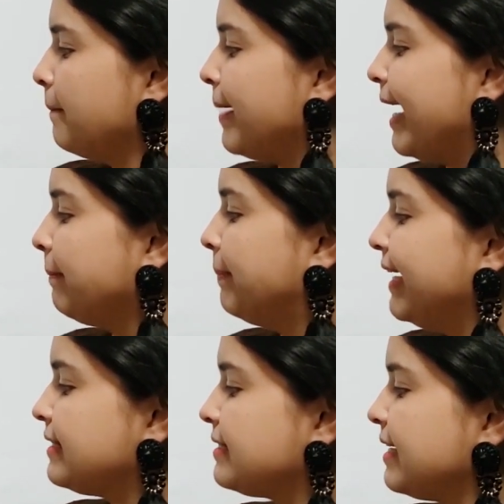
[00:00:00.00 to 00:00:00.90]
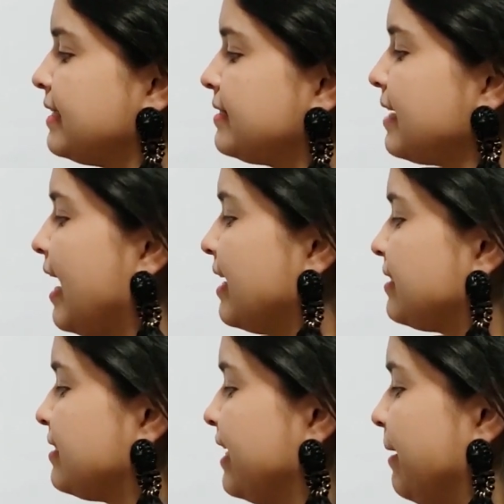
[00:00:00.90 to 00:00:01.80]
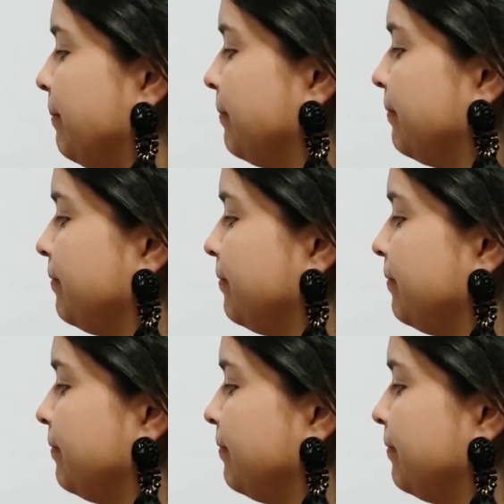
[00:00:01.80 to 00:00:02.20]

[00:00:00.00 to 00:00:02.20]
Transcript: my bases are same.